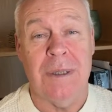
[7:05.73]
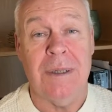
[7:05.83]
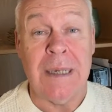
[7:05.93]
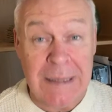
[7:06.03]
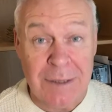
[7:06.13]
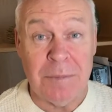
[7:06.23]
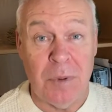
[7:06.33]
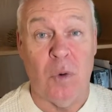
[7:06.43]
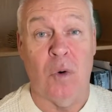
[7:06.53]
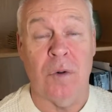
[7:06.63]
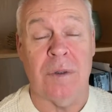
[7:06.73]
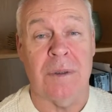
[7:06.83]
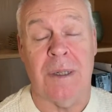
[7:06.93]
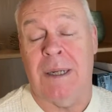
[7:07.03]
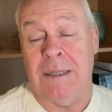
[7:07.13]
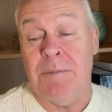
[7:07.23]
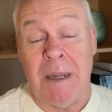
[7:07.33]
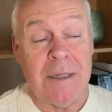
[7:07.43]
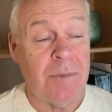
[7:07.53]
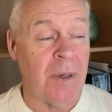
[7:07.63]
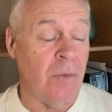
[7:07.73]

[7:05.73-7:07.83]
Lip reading: It's important, and that's meant to be